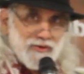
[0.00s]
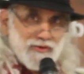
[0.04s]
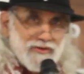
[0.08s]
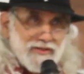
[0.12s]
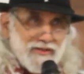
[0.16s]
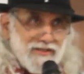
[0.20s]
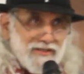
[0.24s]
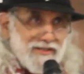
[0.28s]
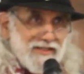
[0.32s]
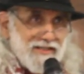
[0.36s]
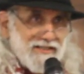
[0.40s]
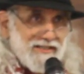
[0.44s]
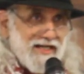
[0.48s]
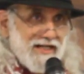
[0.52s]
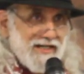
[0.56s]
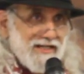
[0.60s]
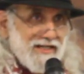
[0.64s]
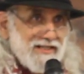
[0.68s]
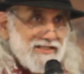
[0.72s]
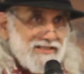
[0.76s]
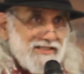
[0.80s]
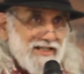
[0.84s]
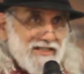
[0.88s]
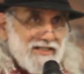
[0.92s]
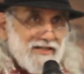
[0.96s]
to see the younger
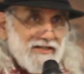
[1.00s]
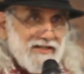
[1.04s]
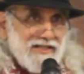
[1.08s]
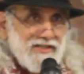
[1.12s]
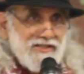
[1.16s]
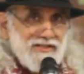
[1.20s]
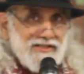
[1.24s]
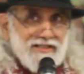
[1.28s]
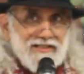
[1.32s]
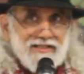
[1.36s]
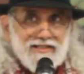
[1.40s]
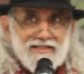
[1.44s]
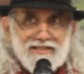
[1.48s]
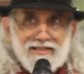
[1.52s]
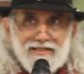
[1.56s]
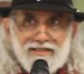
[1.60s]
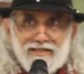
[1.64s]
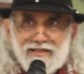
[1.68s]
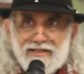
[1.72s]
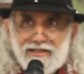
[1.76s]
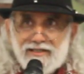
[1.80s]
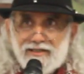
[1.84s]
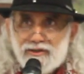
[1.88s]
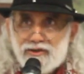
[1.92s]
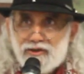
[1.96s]
generation
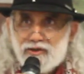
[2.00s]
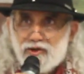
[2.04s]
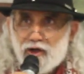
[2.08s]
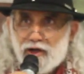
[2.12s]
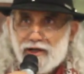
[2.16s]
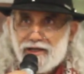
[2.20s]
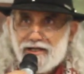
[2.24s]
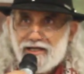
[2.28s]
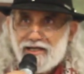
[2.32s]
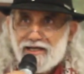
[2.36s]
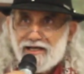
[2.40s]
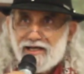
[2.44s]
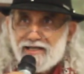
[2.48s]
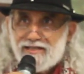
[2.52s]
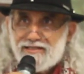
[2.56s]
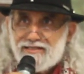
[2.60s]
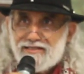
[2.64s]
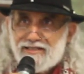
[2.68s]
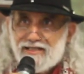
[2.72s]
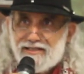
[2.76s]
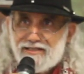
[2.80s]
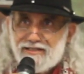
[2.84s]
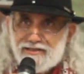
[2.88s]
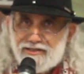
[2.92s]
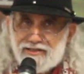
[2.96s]
joining us
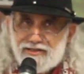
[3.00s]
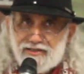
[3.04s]
and